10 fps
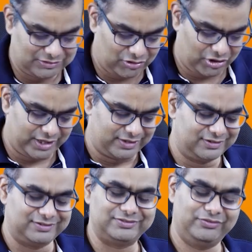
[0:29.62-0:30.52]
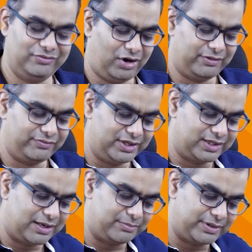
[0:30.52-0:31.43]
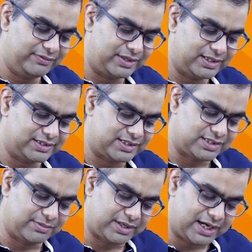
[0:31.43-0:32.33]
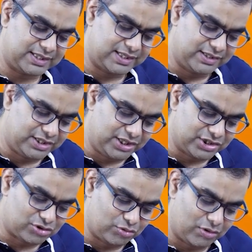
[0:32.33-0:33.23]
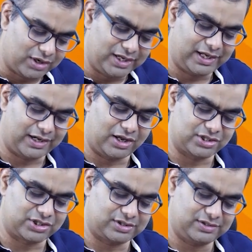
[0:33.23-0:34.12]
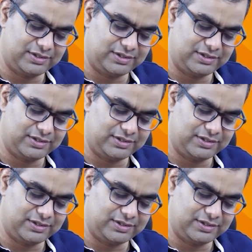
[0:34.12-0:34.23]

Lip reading: Okay, what weird company where the system crashed and these two only are lost.